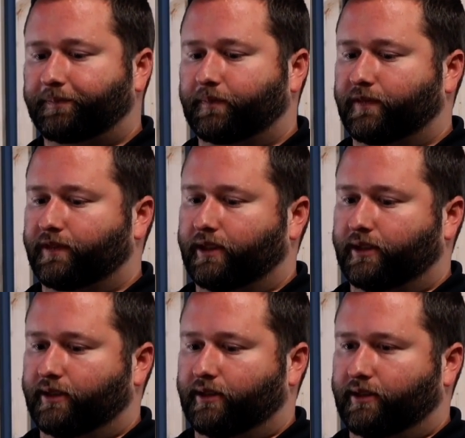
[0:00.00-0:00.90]
It
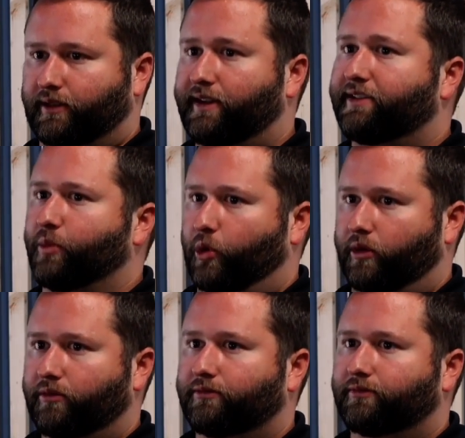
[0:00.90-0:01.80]
needs some oil,
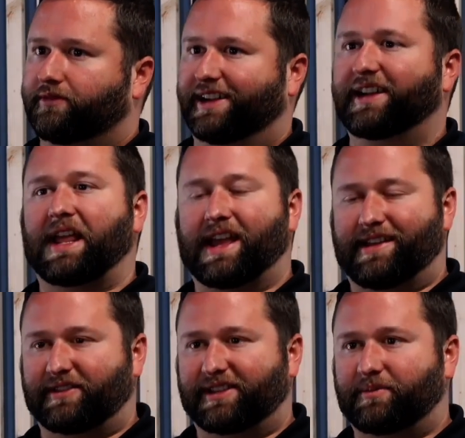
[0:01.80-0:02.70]
and I didn't
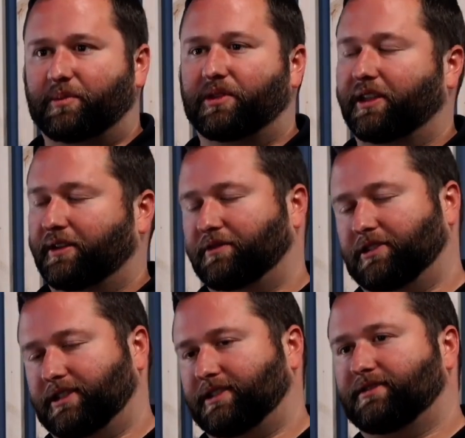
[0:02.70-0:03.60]
have any, but
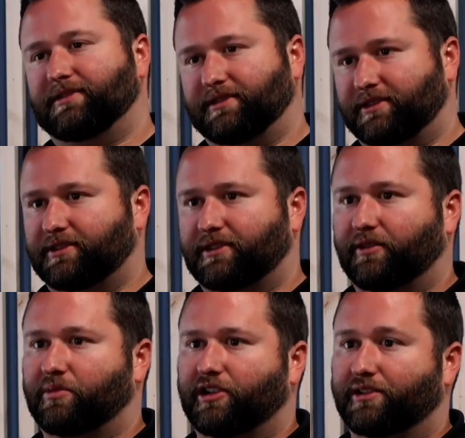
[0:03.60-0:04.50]
thankfully
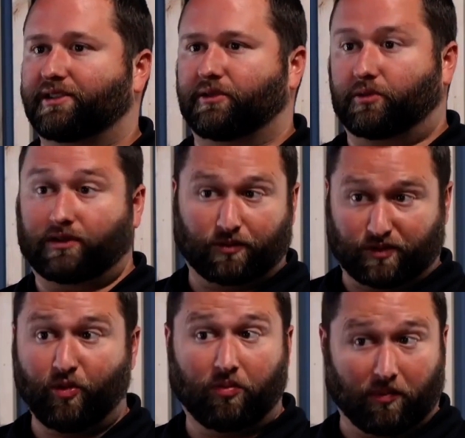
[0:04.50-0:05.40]
everybody else I was with was
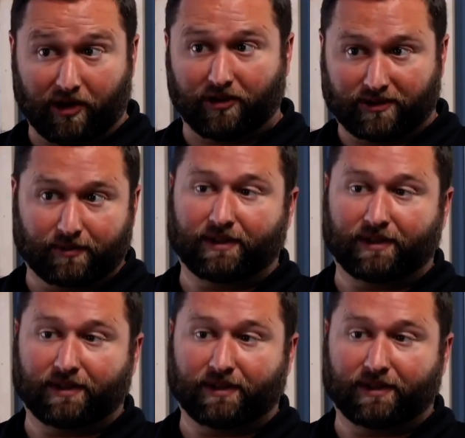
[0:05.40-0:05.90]
more prepared than me,